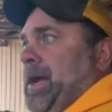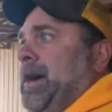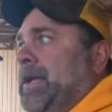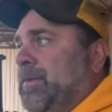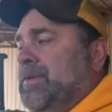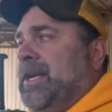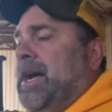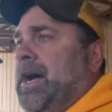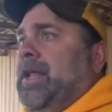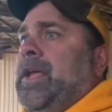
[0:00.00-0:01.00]
yeah, it was
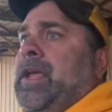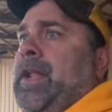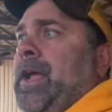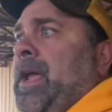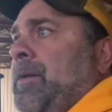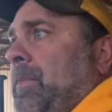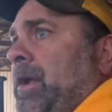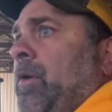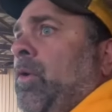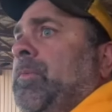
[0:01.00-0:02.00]
hot, and I had
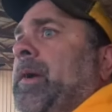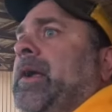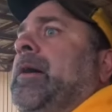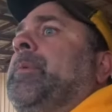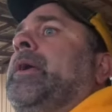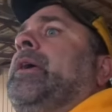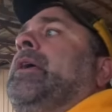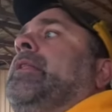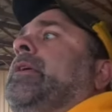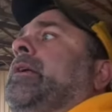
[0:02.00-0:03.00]
my old pickup
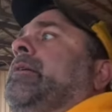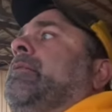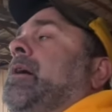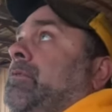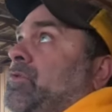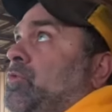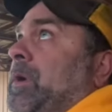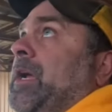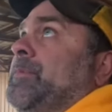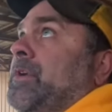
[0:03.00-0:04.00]
that it, well two
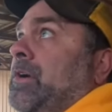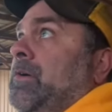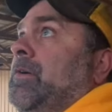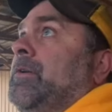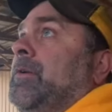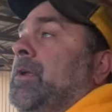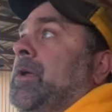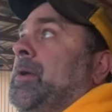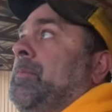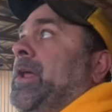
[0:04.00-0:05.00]
pickups ago
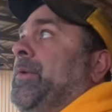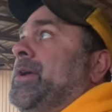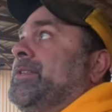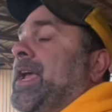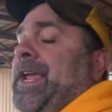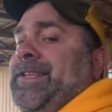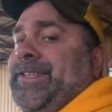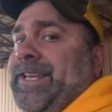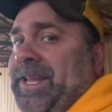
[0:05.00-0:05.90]
but anyways, the AC